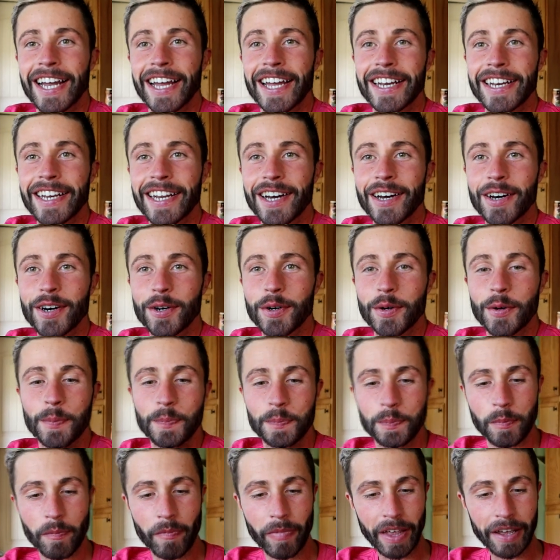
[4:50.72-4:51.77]
And now,
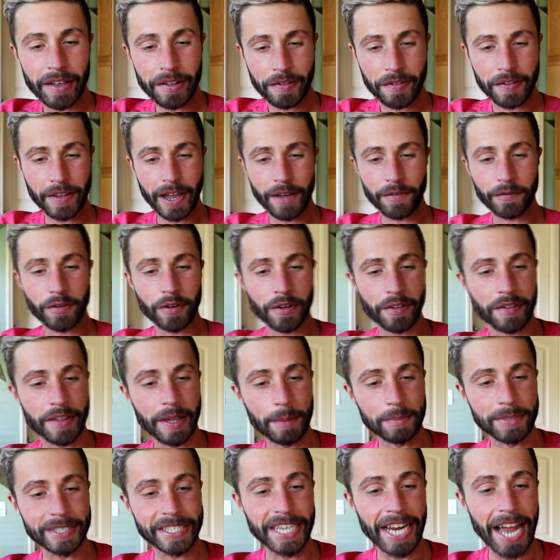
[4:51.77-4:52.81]
it's time for
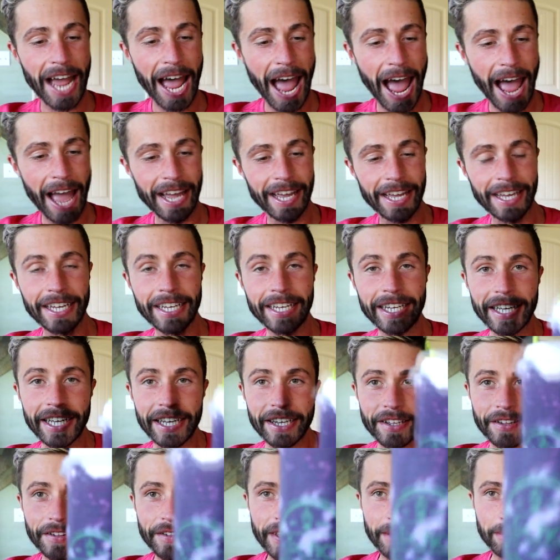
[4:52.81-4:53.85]
SipCha.
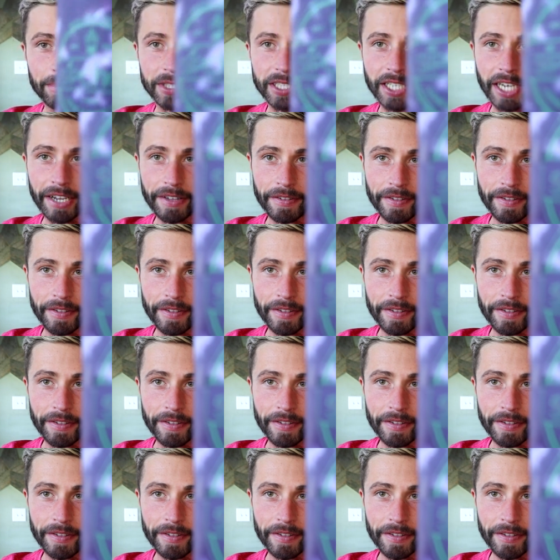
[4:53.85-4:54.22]
SipCha,